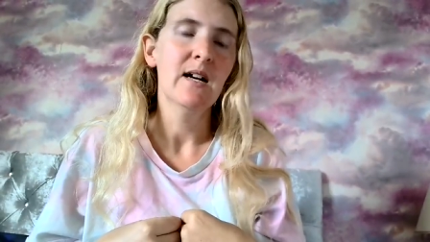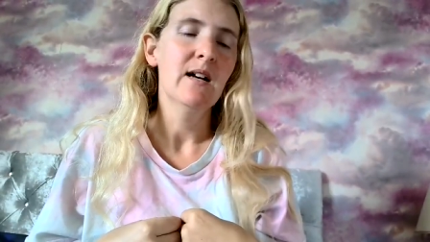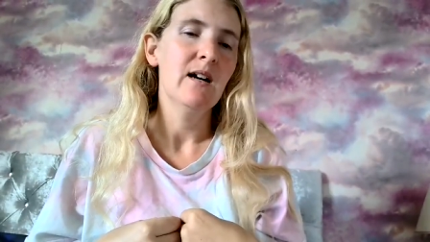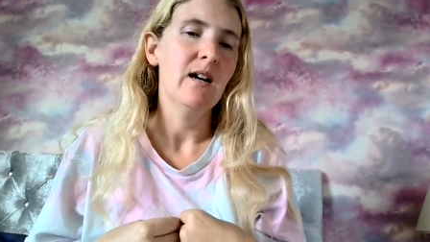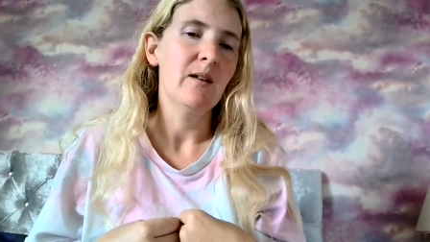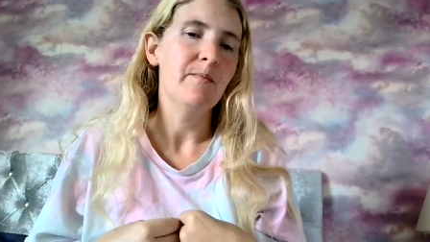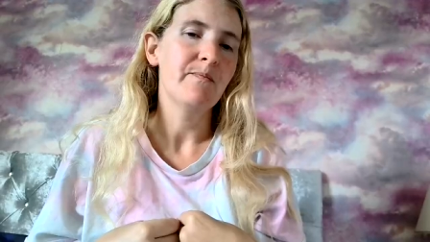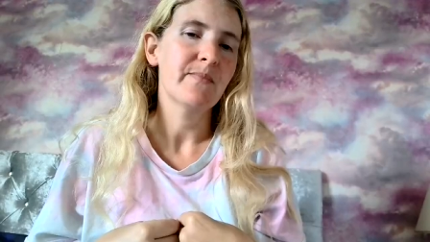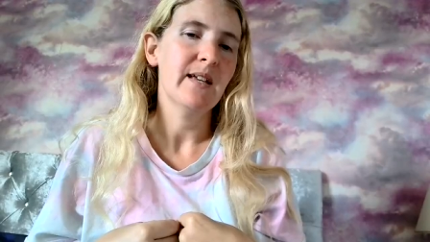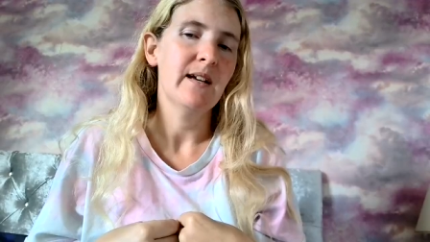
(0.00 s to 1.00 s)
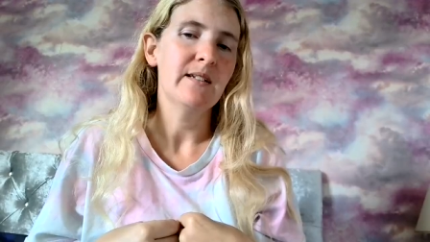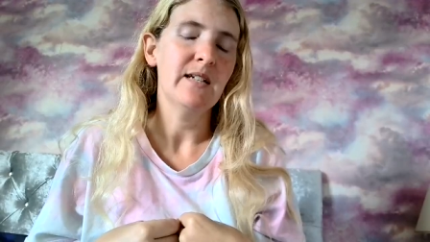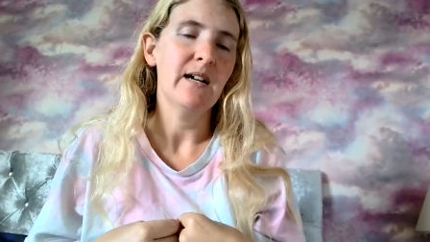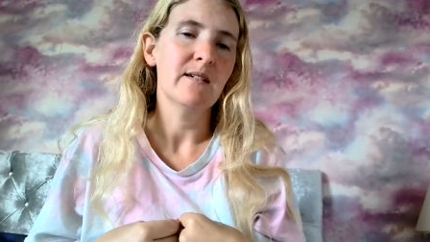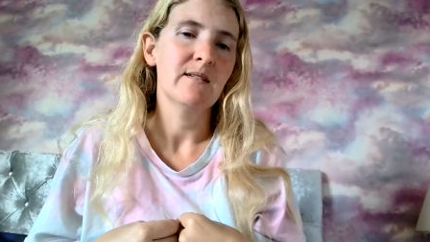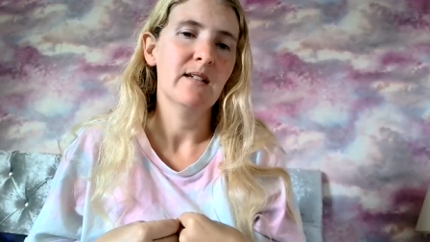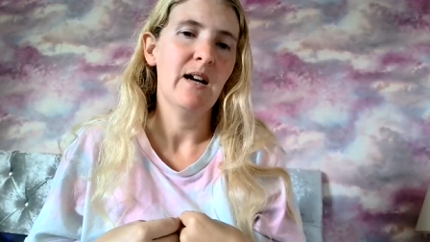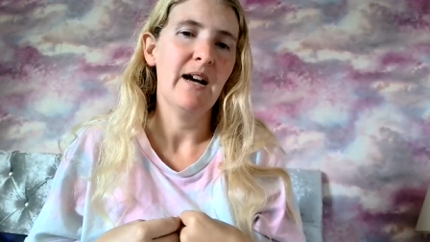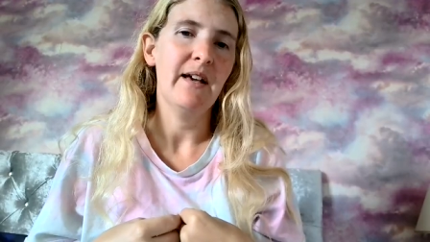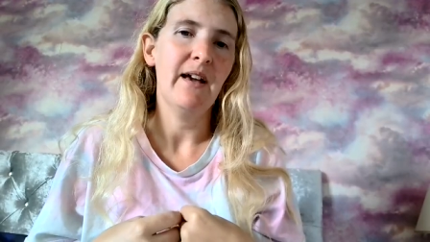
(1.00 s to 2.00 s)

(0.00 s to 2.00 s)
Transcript: um, and yeah, I,